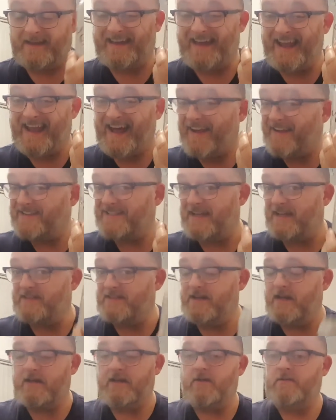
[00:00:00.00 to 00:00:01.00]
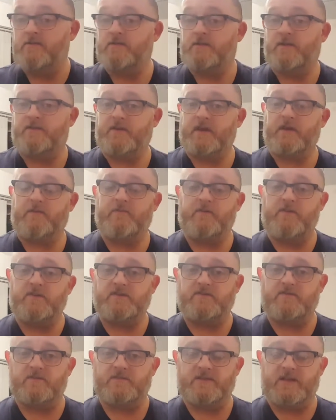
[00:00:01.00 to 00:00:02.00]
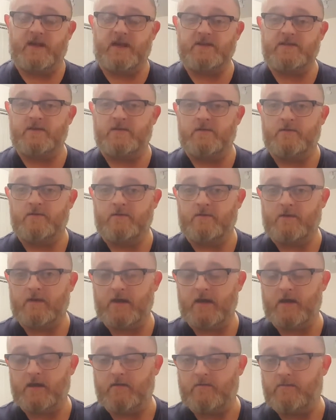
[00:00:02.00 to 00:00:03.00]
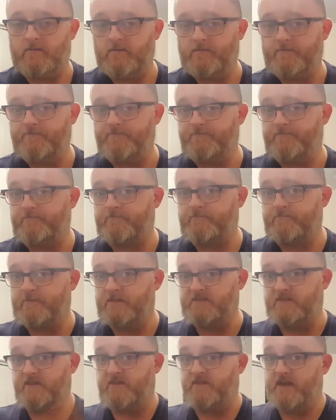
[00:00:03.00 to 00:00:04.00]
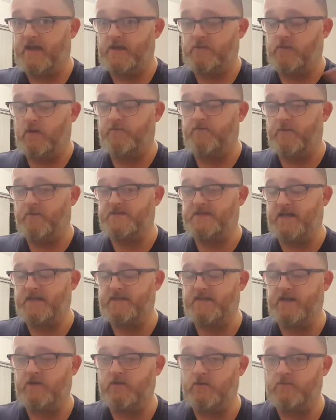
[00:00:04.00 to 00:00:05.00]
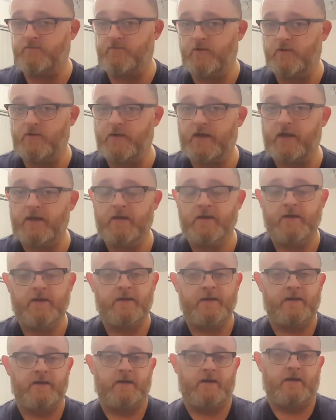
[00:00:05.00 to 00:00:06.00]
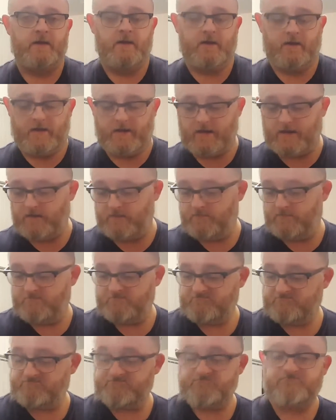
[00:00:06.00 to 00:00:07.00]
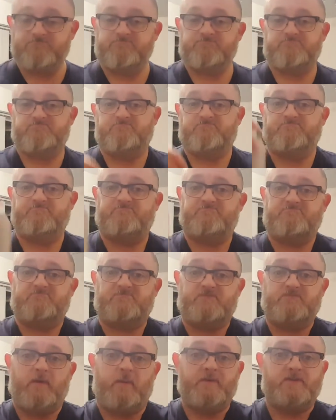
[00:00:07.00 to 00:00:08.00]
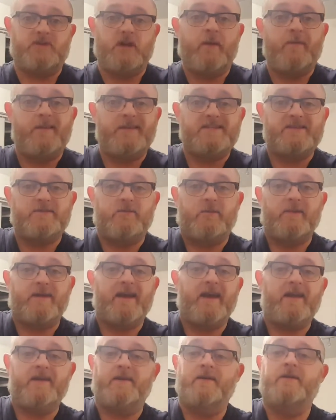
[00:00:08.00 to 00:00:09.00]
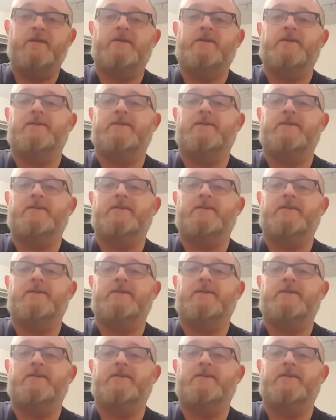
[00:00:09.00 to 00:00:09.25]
Again, out of San Diego, the three reviews I've done tonight. This is the third one from a San Diego brewery. Pop a top, let's see what we get.